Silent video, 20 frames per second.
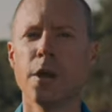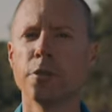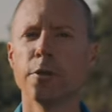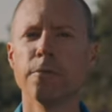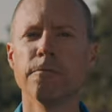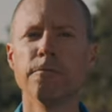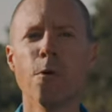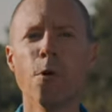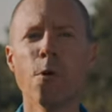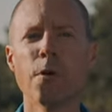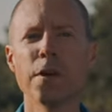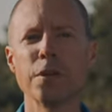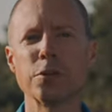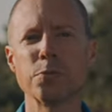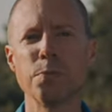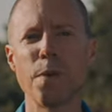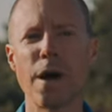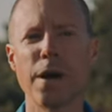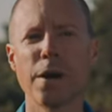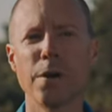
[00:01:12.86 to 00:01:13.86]
The
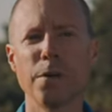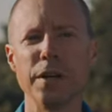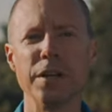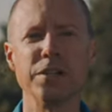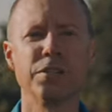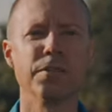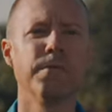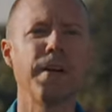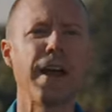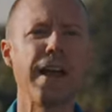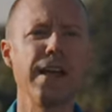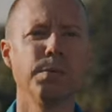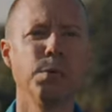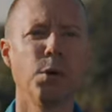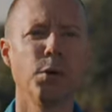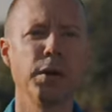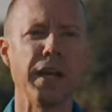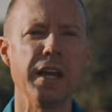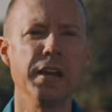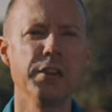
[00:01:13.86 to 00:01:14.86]
4-inch model is
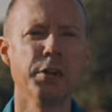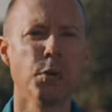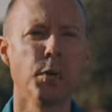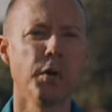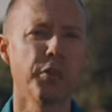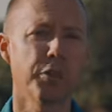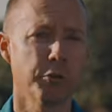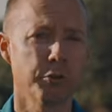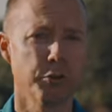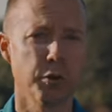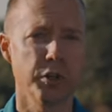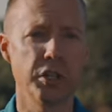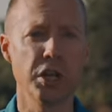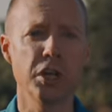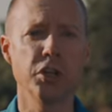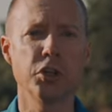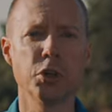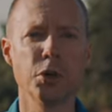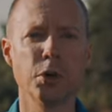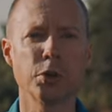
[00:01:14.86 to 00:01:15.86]
available either with a
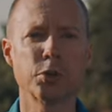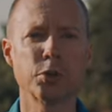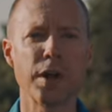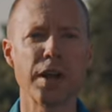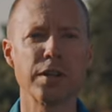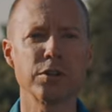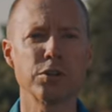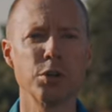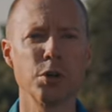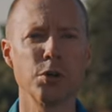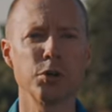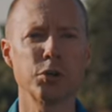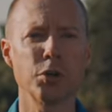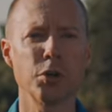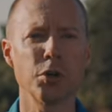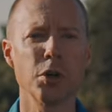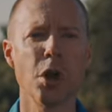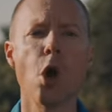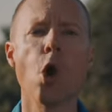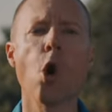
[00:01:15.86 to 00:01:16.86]
traditional
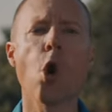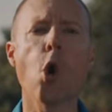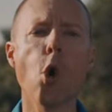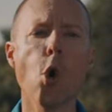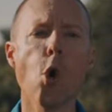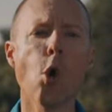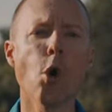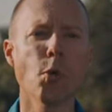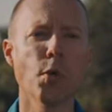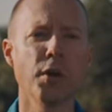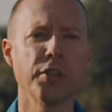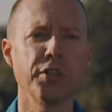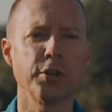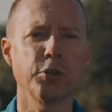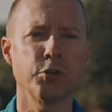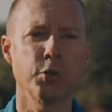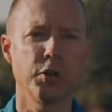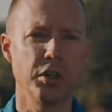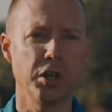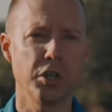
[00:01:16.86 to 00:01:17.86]
transducer or with a
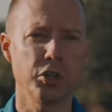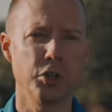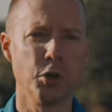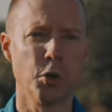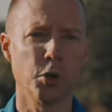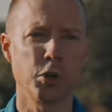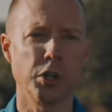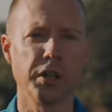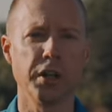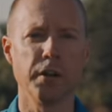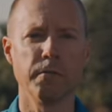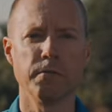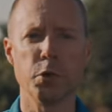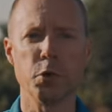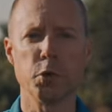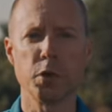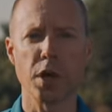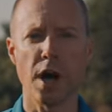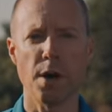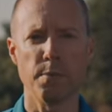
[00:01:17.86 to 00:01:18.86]
traditional
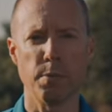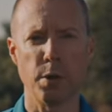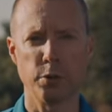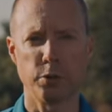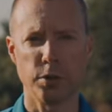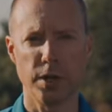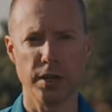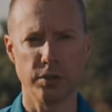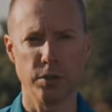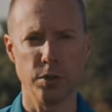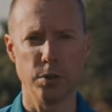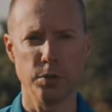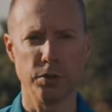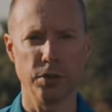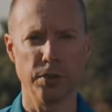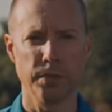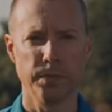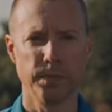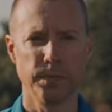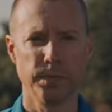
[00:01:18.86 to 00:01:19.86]
ClearVü combo
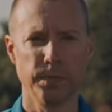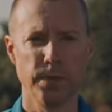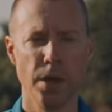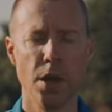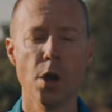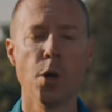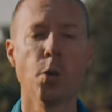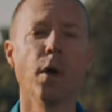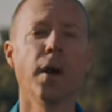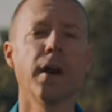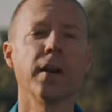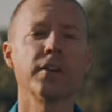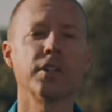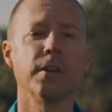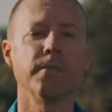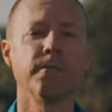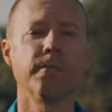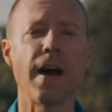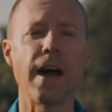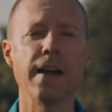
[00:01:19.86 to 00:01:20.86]
transducer, whereas
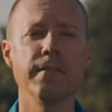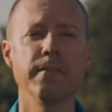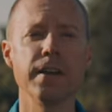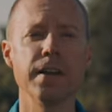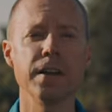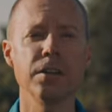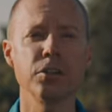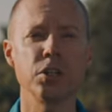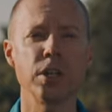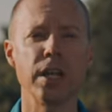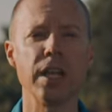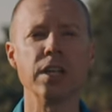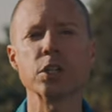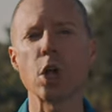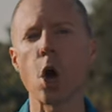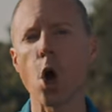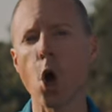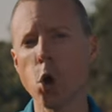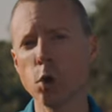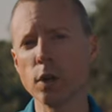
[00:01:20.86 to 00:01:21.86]
the 5-inch is
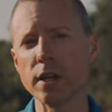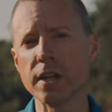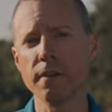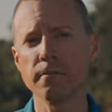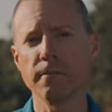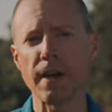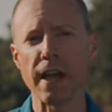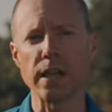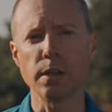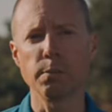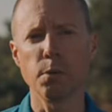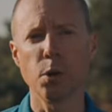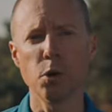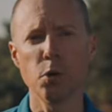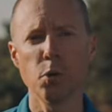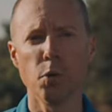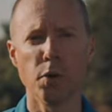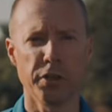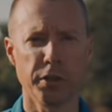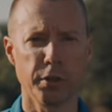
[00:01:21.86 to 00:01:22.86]
only
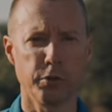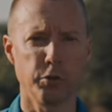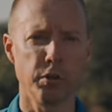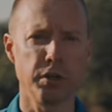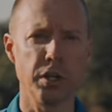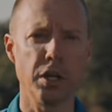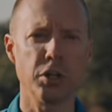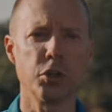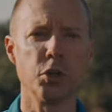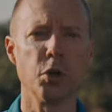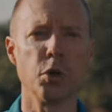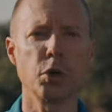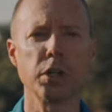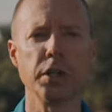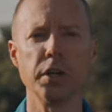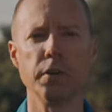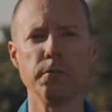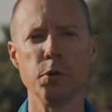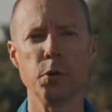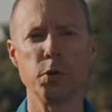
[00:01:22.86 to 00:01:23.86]
available with a traditional
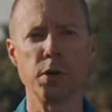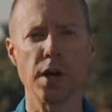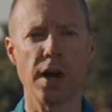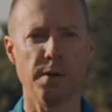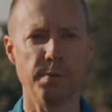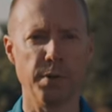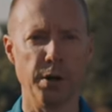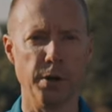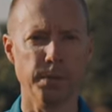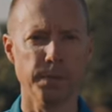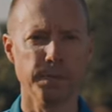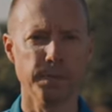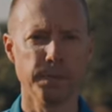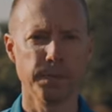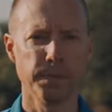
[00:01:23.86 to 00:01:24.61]
ClearVü combo.